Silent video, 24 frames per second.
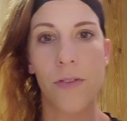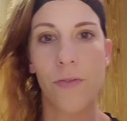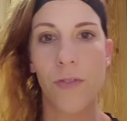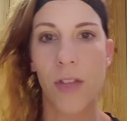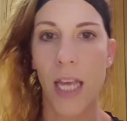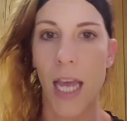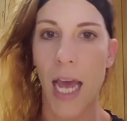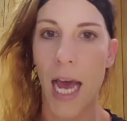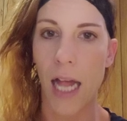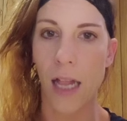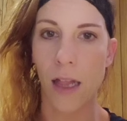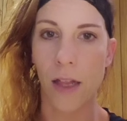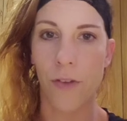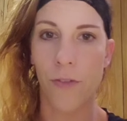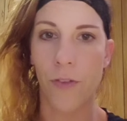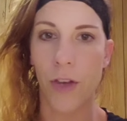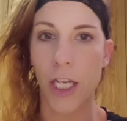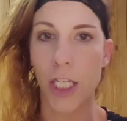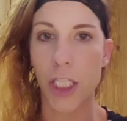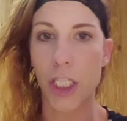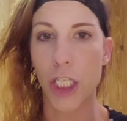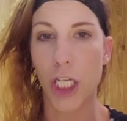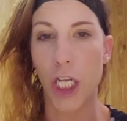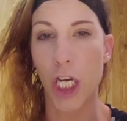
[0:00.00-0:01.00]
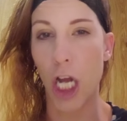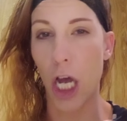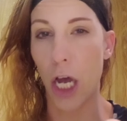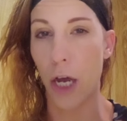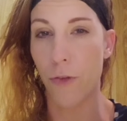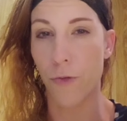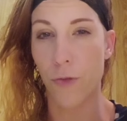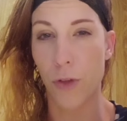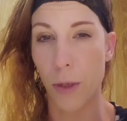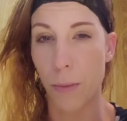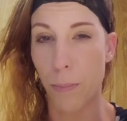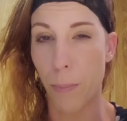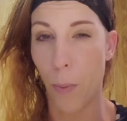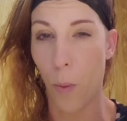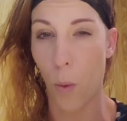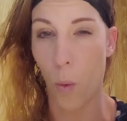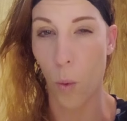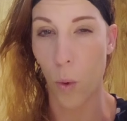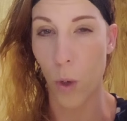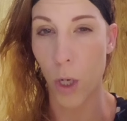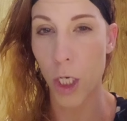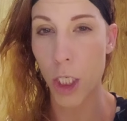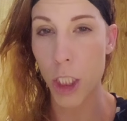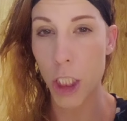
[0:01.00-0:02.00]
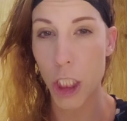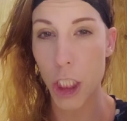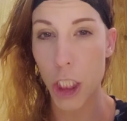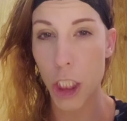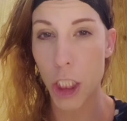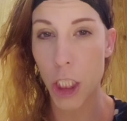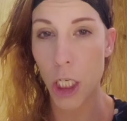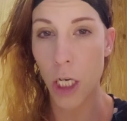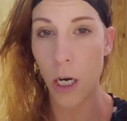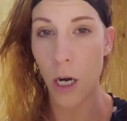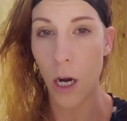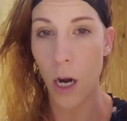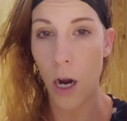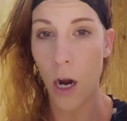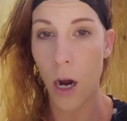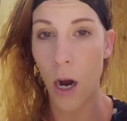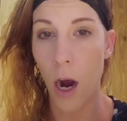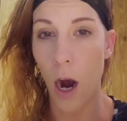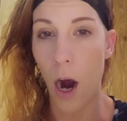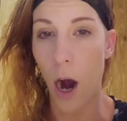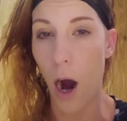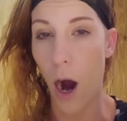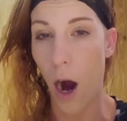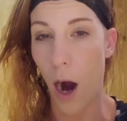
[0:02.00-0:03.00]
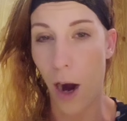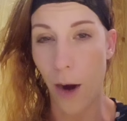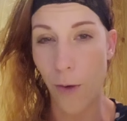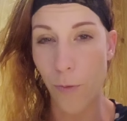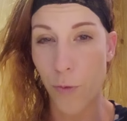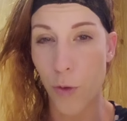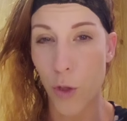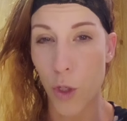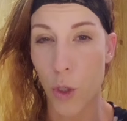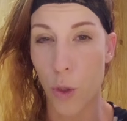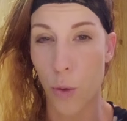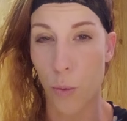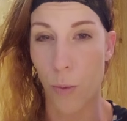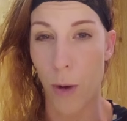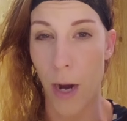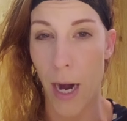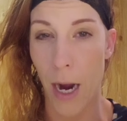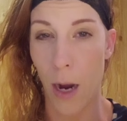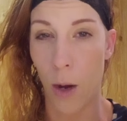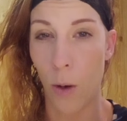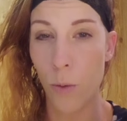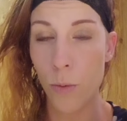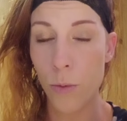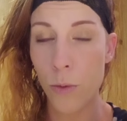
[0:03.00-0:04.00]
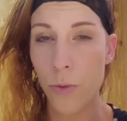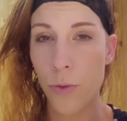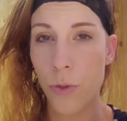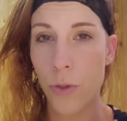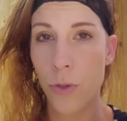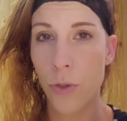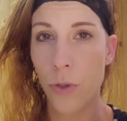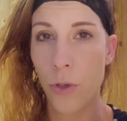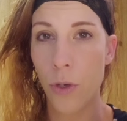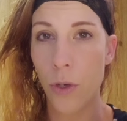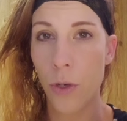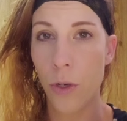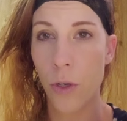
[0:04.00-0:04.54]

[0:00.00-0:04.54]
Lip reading: of the elevation of the porch off the ground.